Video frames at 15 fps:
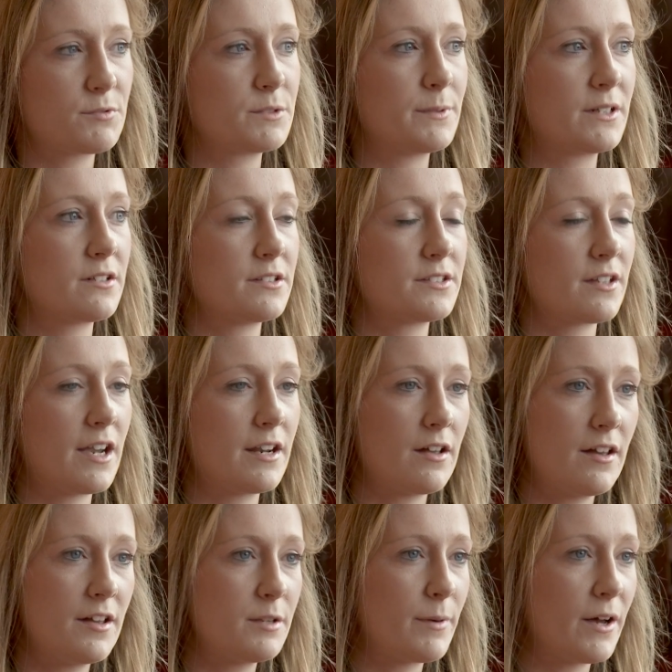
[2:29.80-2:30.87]
was because I had
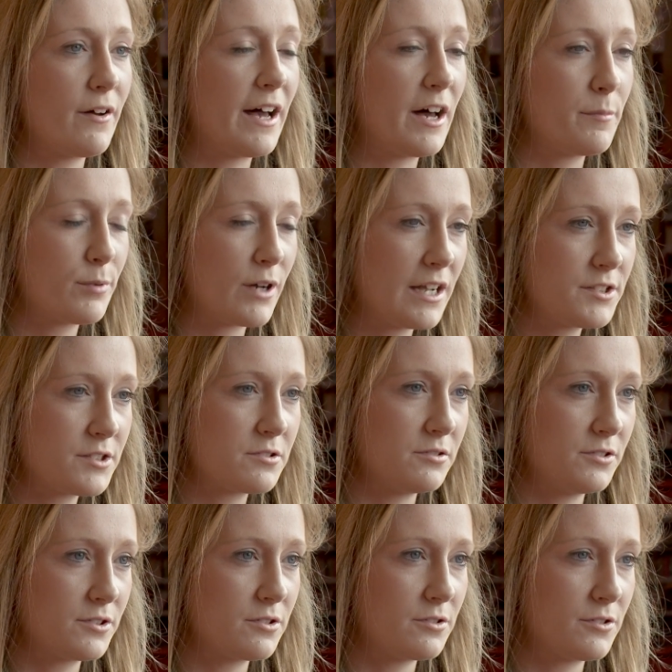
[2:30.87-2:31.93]
heard about how
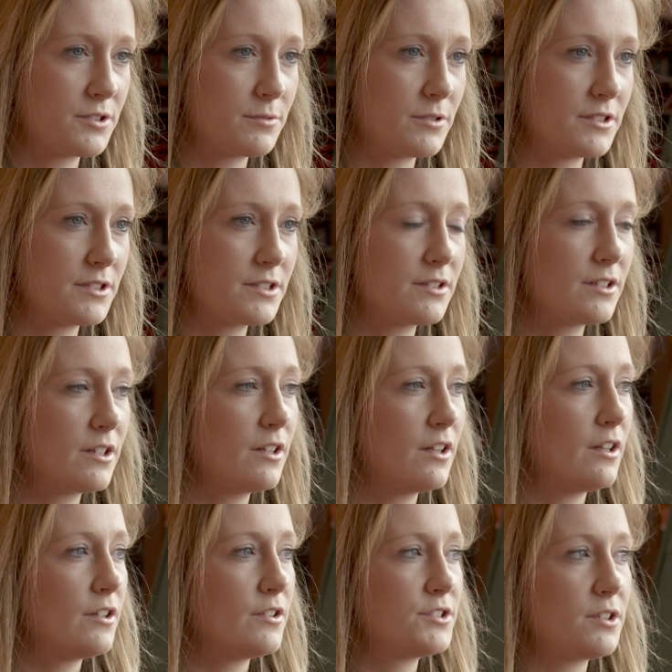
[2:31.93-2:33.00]
practical the course was.
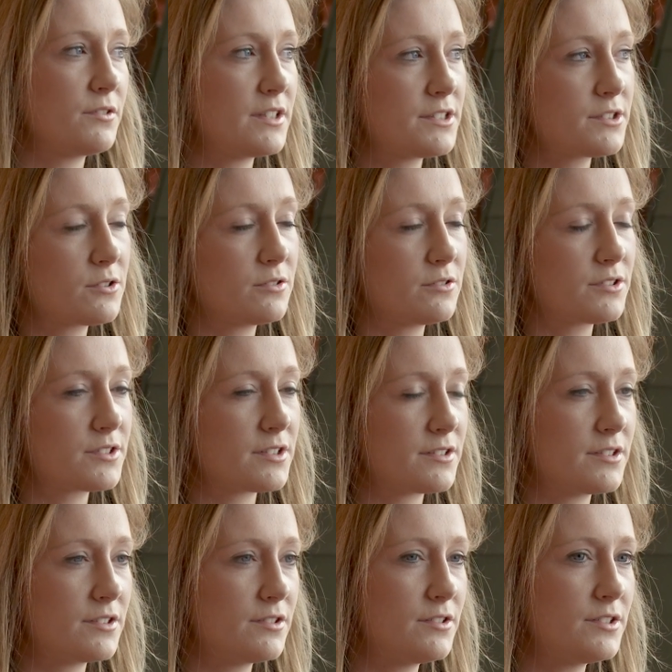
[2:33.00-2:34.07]
So this course
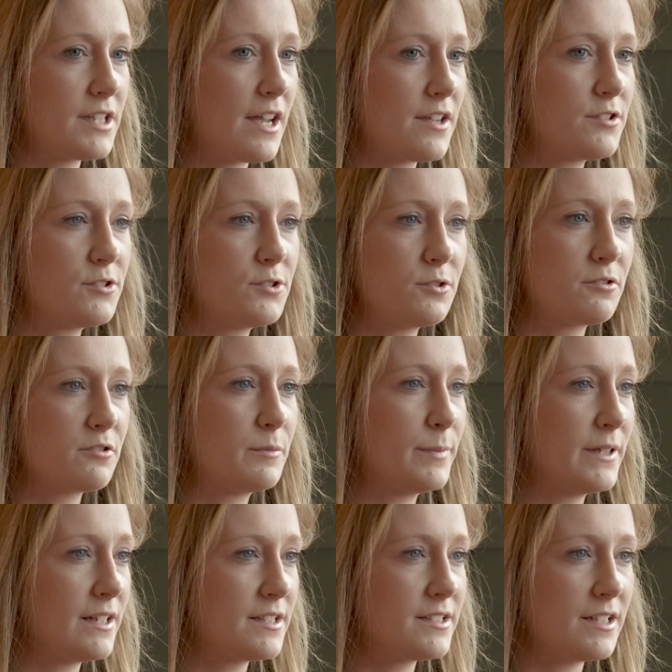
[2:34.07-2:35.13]
doesn't test your
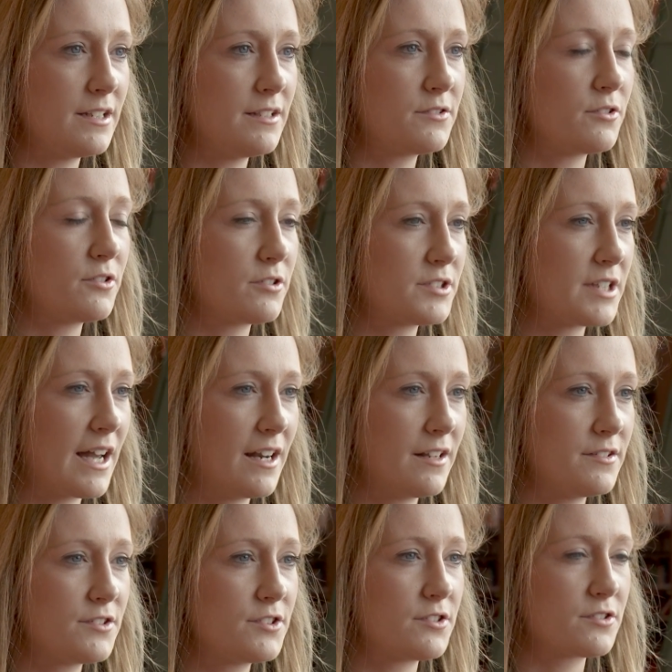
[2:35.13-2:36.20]
abilities or your
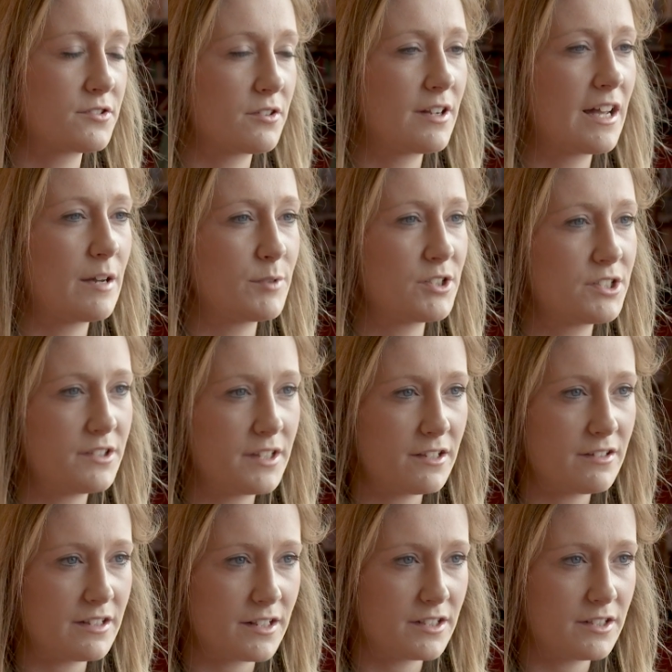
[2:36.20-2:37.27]
talents just on how much
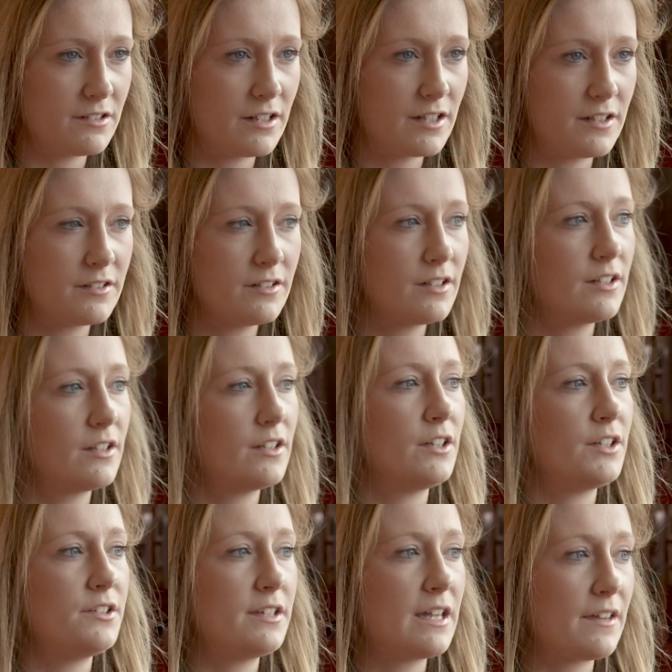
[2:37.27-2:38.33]
theory that you learn.
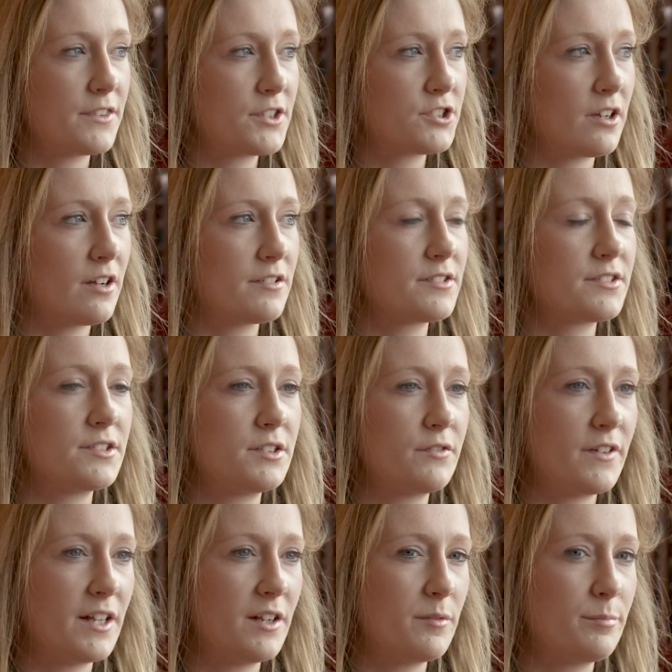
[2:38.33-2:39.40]
You get the chance to
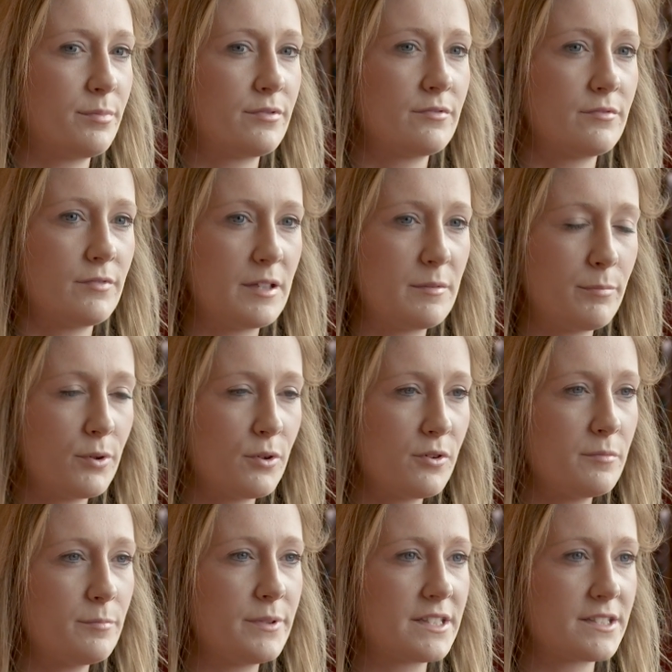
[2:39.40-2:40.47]
develop
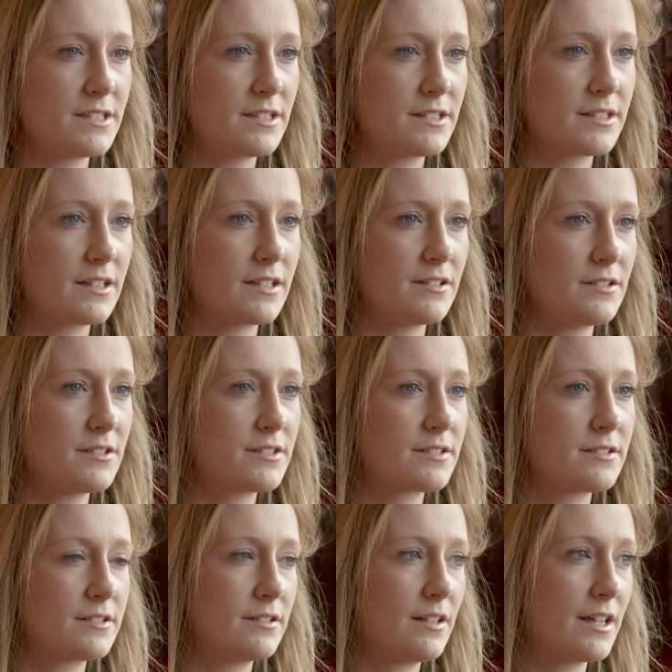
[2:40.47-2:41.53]
important business
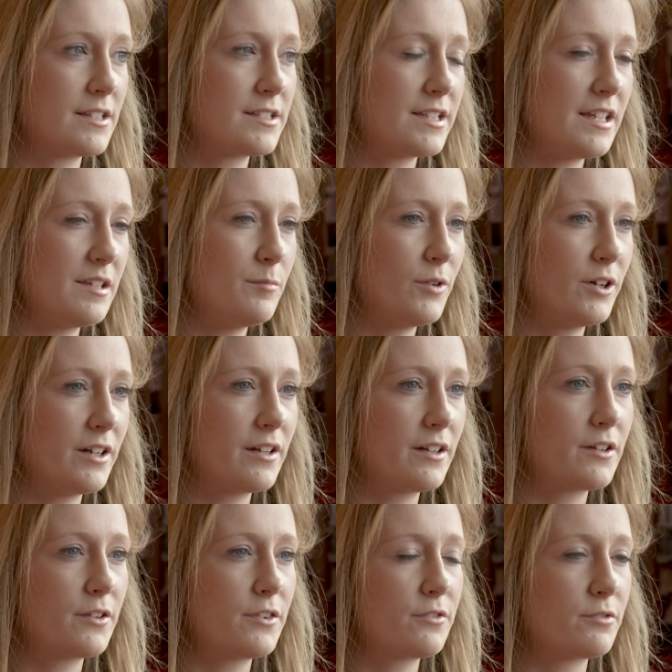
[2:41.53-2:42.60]
skills like teamwork
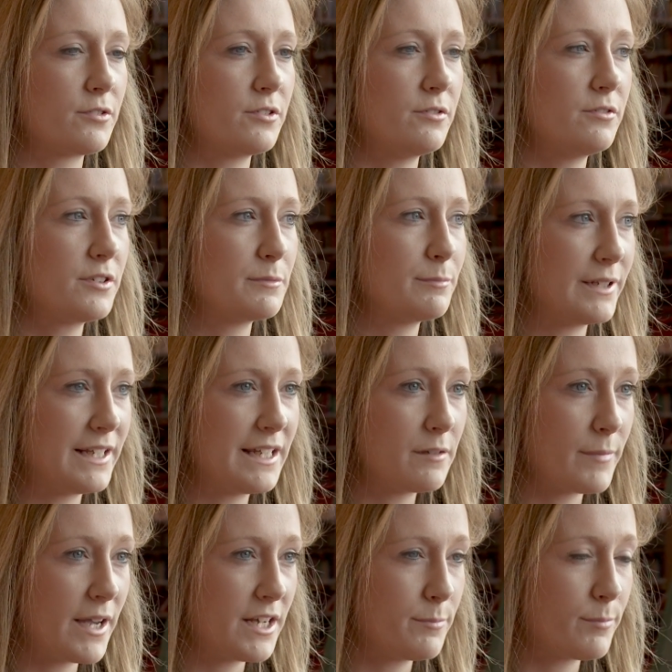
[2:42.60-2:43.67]
through
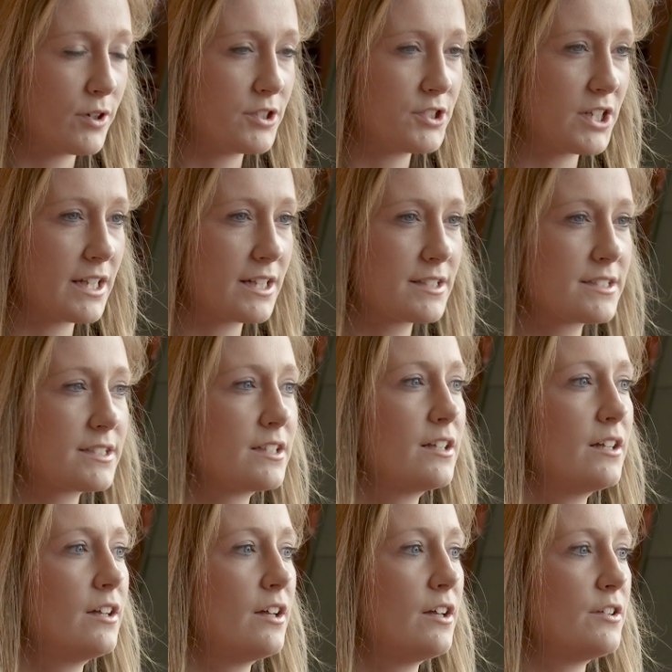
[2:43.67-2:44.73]
completing many projects.
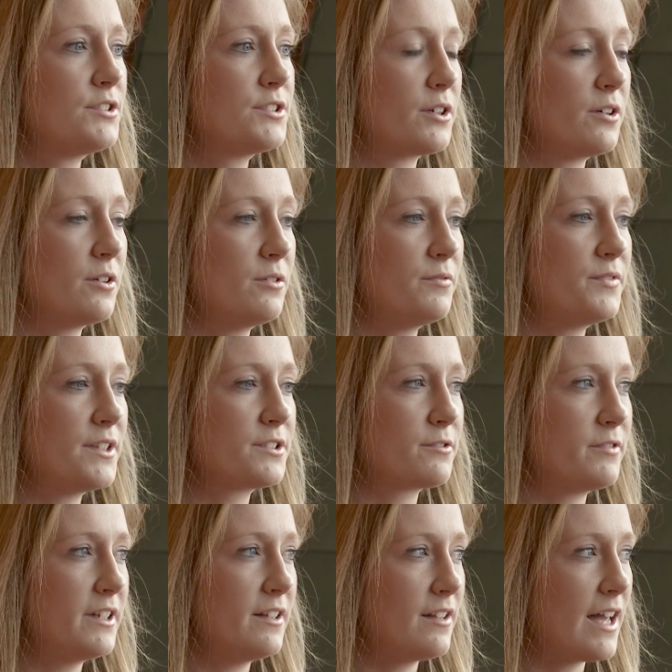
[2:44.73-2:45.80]
So there's
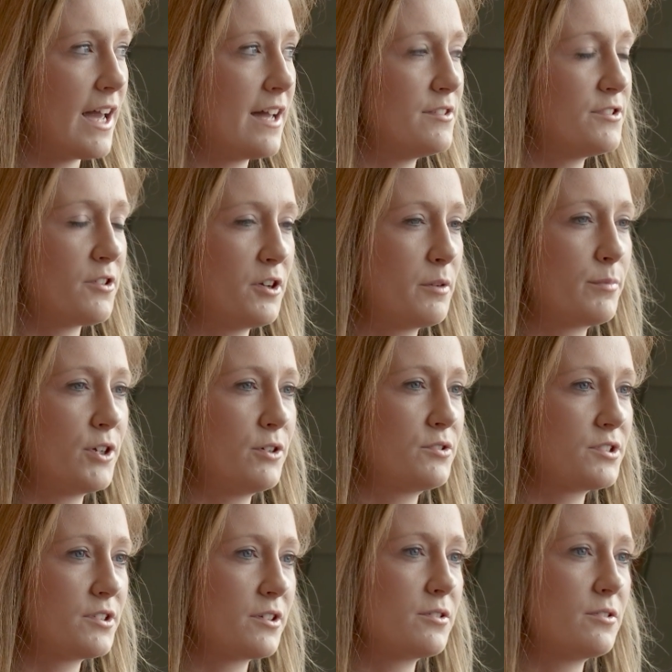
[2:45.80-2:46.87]
a real hands-on
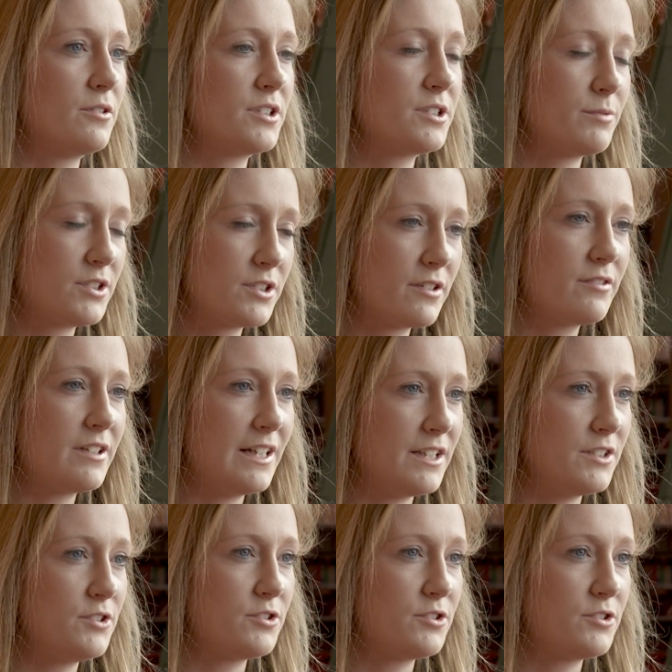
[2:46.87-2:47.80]
approach to the course, which I really